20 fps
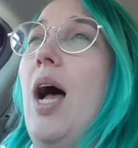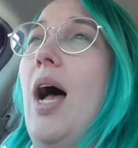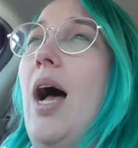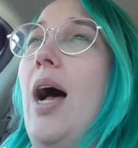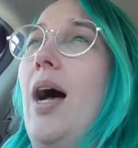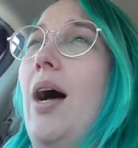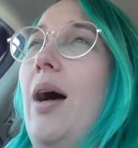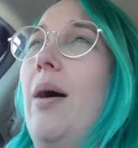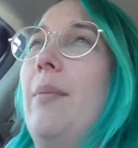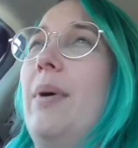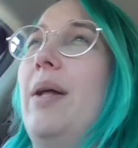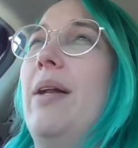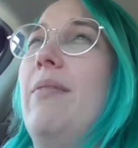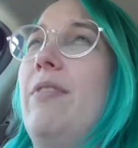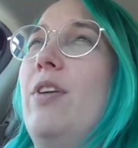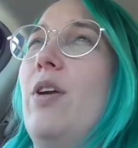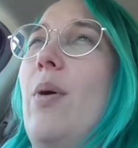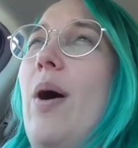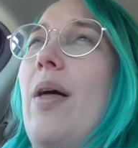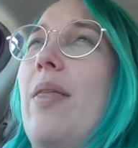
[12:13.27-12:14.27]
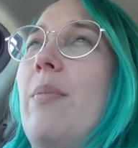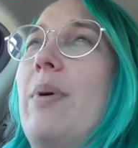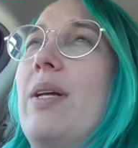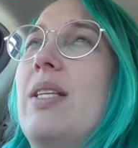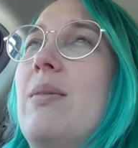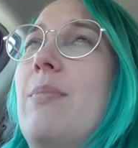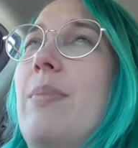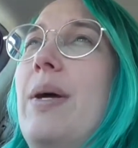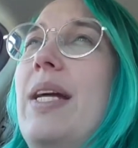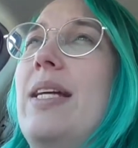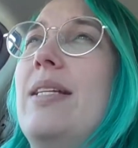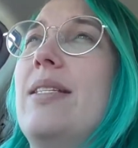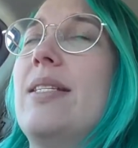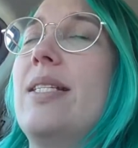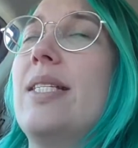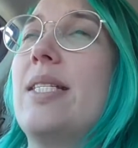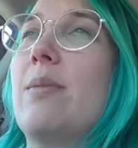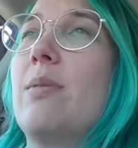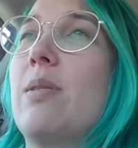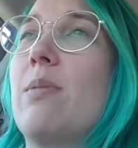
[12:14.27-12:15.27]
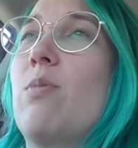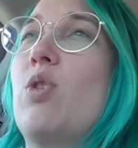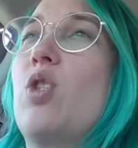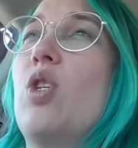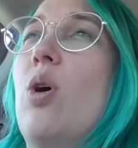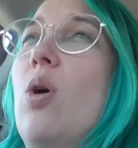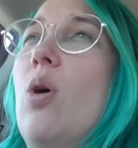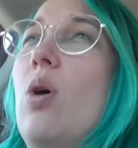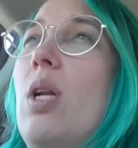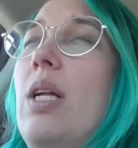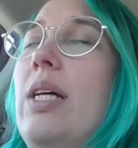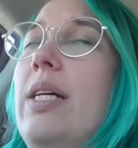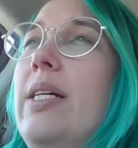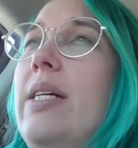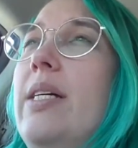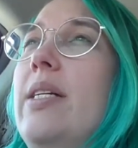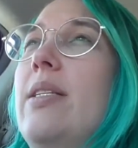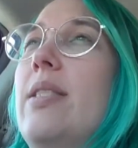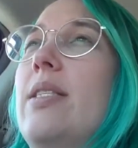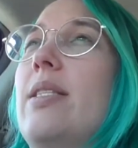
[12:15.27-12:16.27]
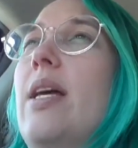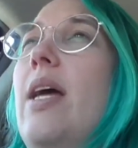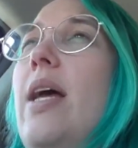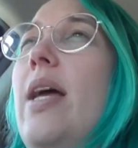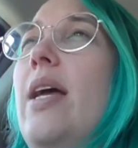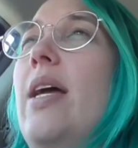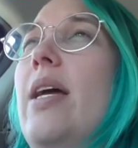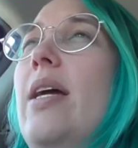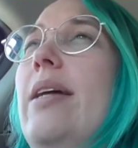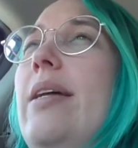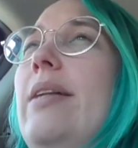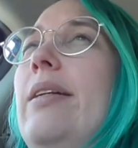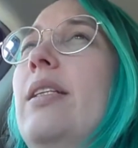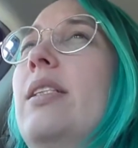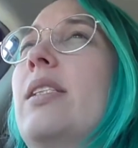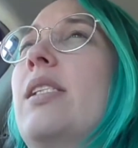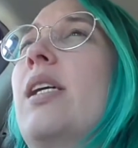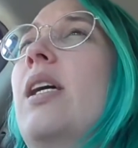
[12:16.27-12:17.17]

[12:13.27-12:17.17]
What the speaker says: and a few other bits and pieces and some chocolates, and